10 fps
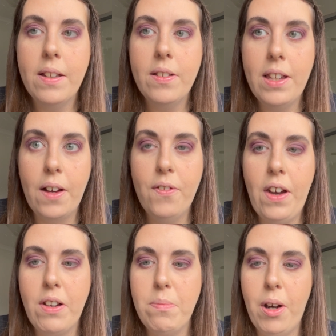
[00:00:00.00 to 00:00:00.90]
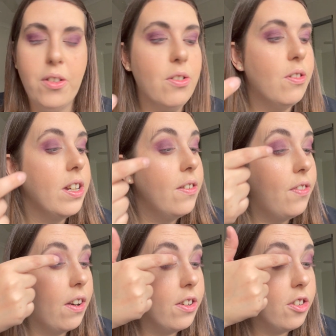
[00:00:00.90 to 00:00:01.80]
yeah, very buttery,
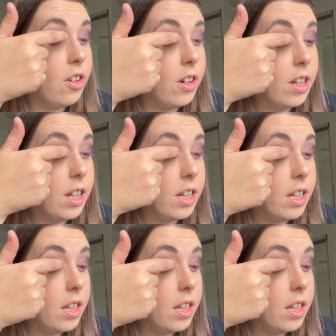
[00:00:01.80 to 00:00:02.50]
very shiny.